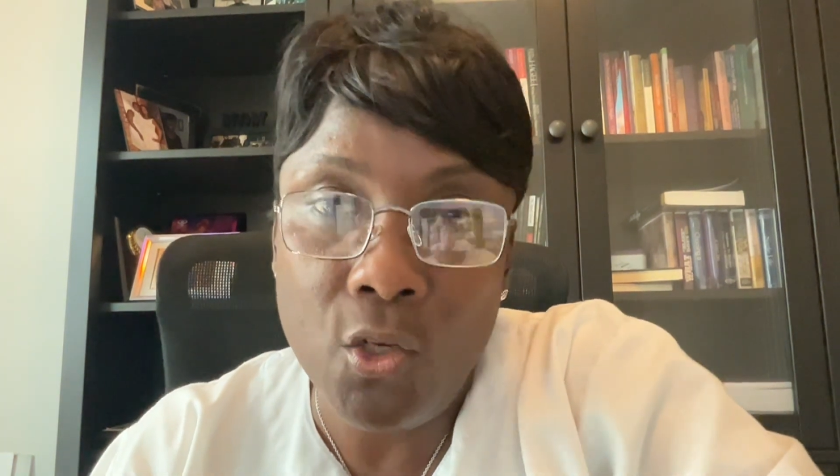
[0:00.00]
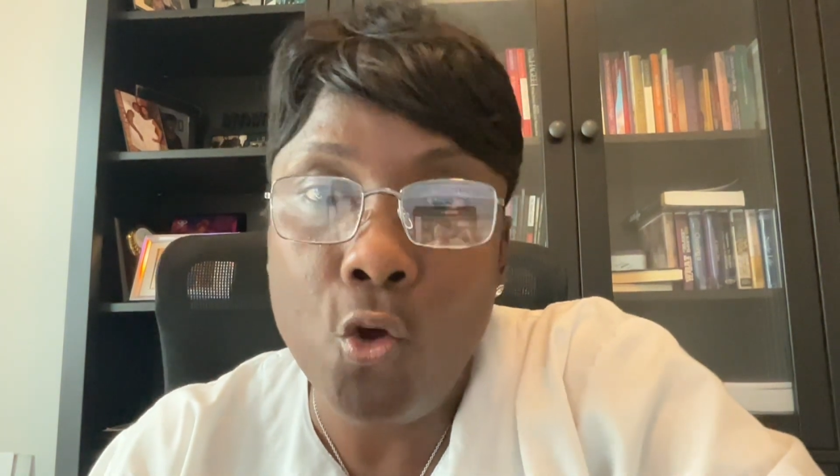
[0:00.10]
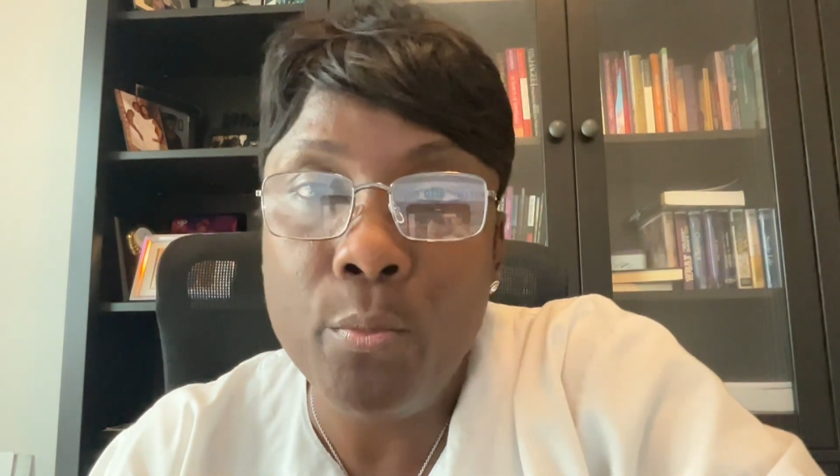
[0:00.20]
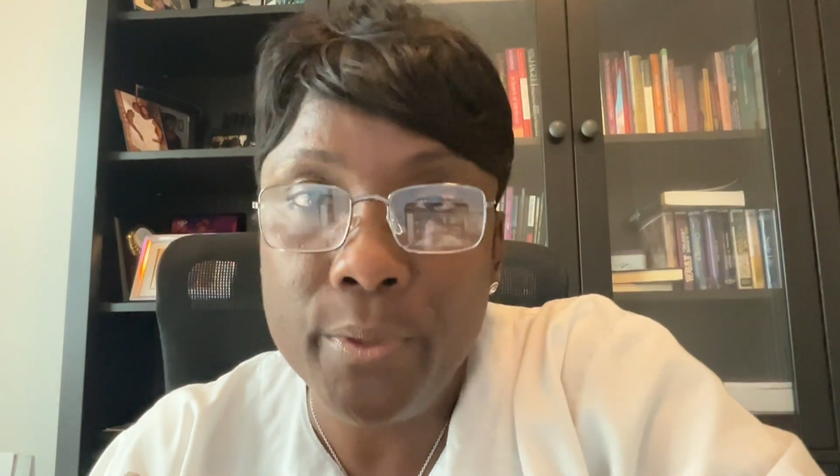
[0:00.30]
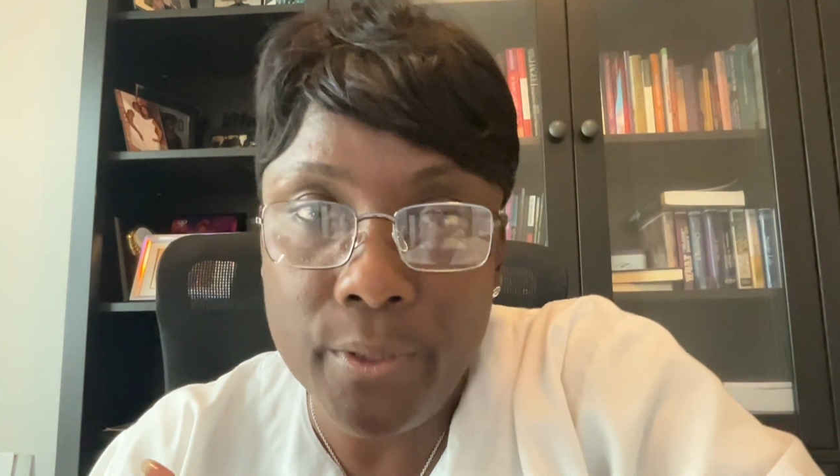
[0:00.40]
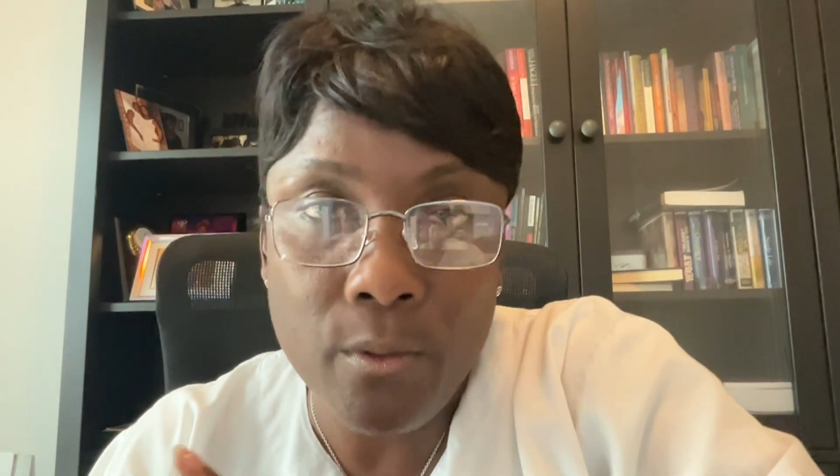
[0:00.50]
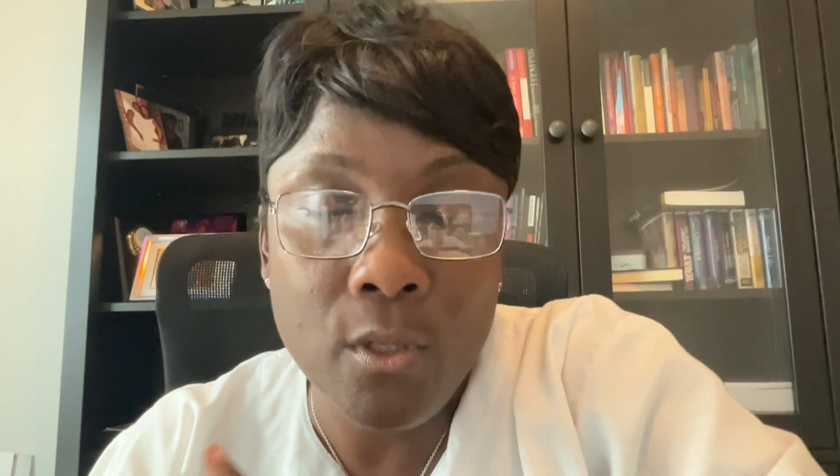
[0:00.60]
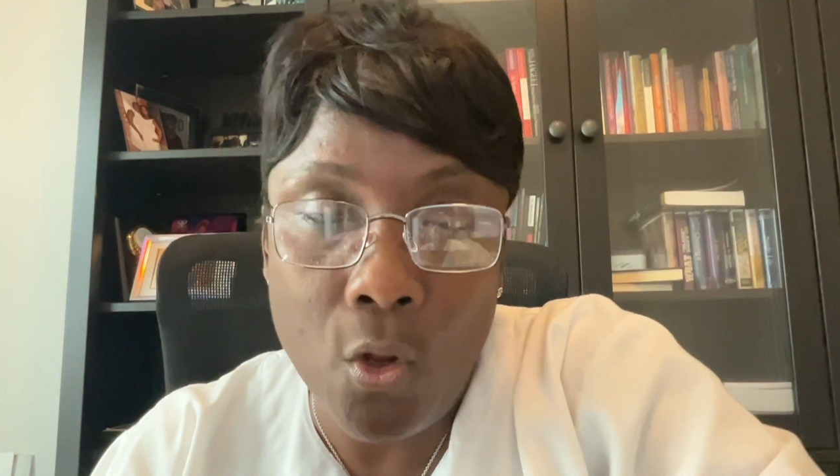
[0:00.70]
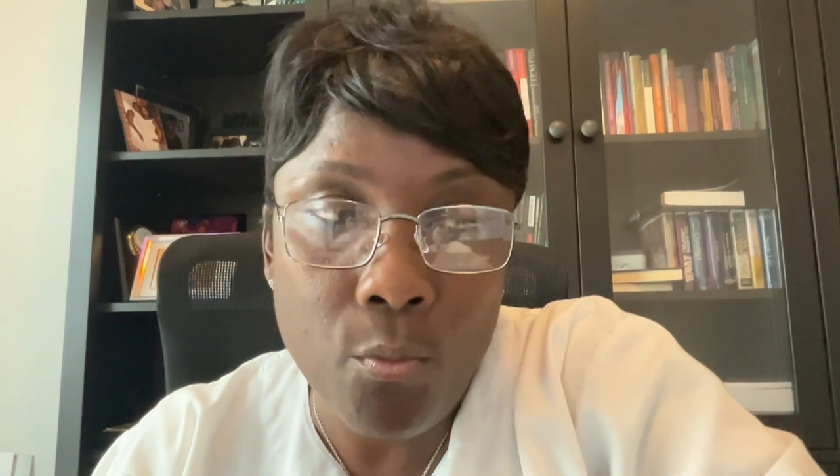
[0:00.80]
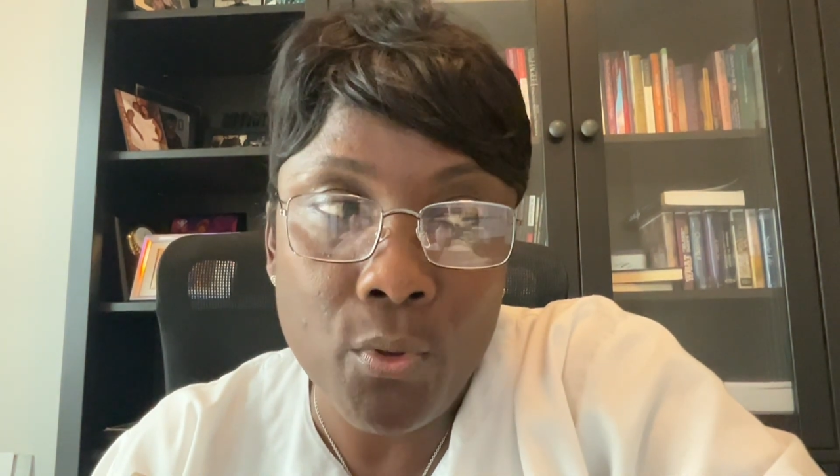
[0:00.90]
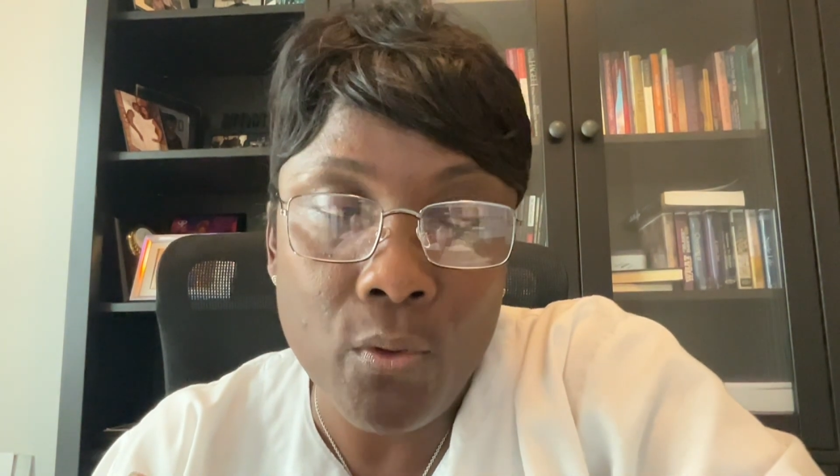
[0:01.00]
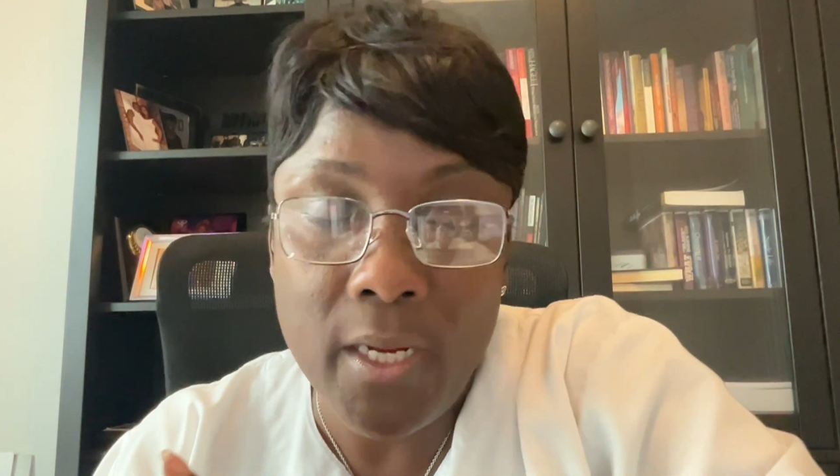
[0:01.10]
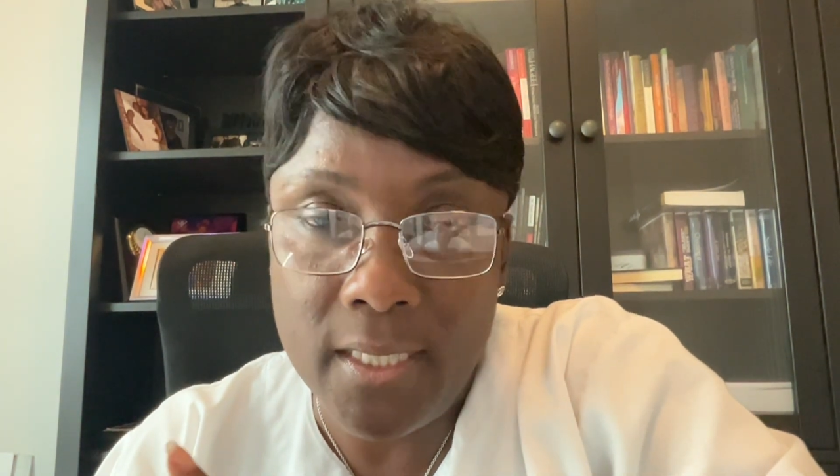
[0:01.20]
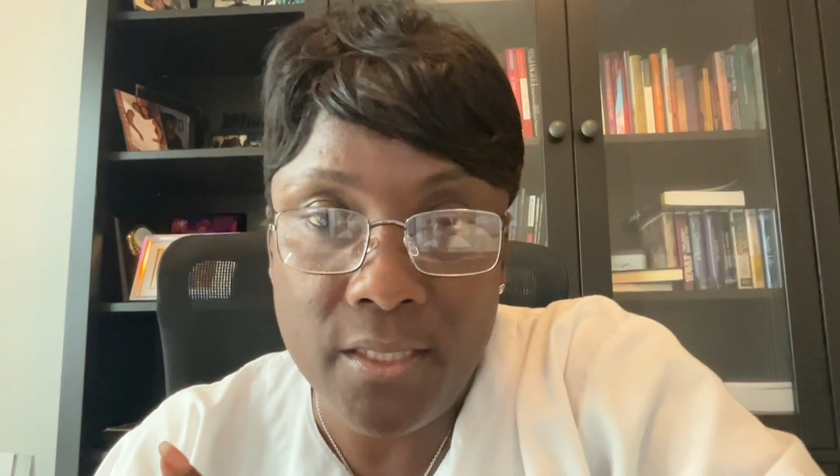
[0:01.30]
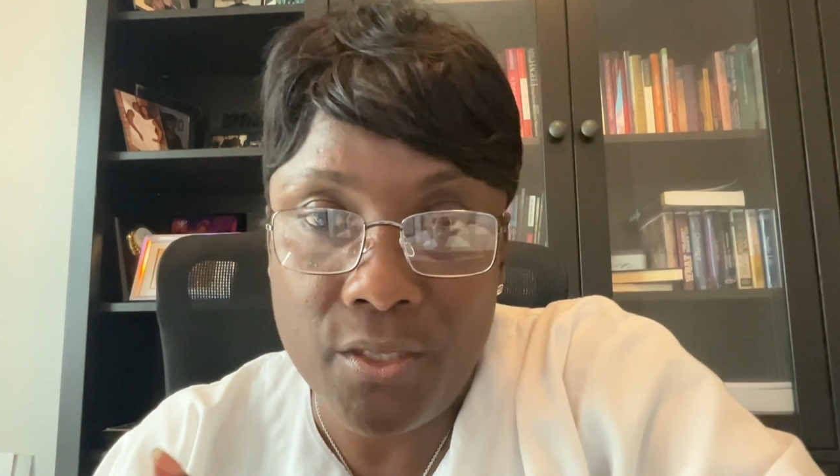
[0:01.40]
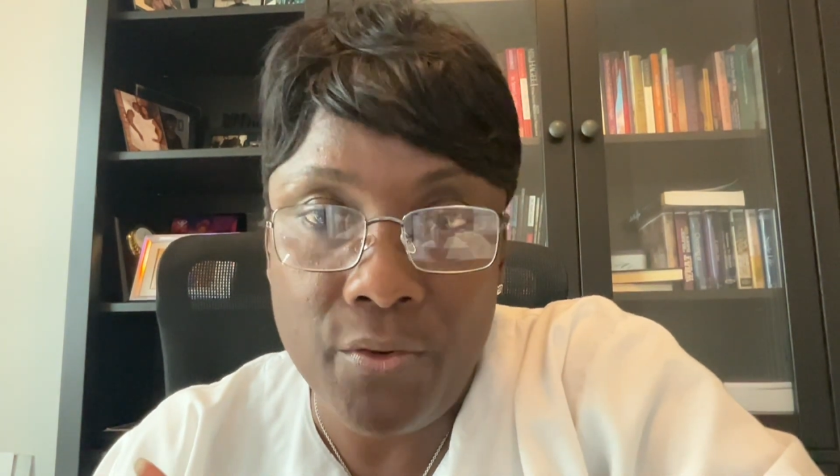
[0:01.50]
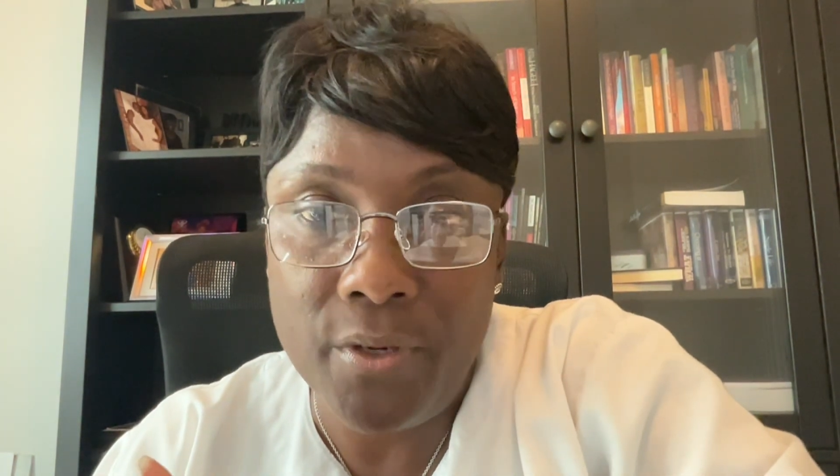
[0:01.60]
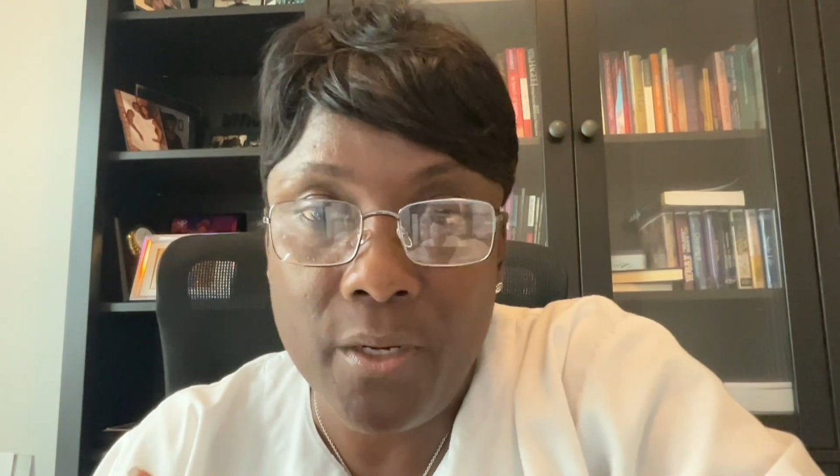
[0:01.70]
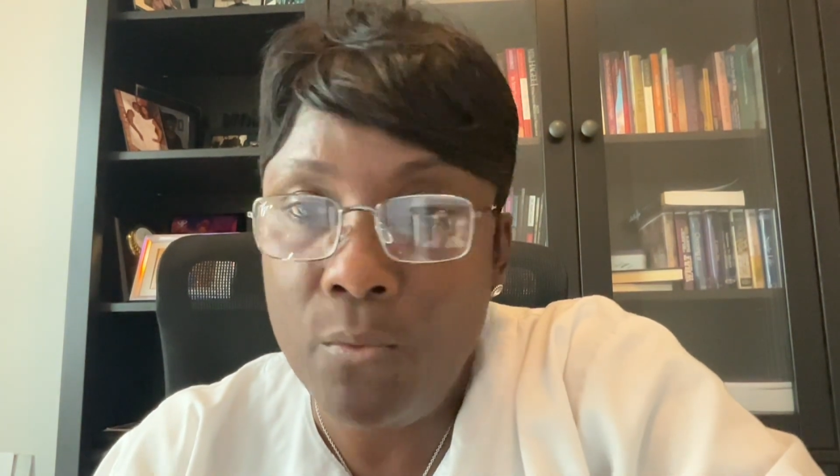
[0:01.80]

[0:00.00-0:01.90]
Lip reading: global uncertainty.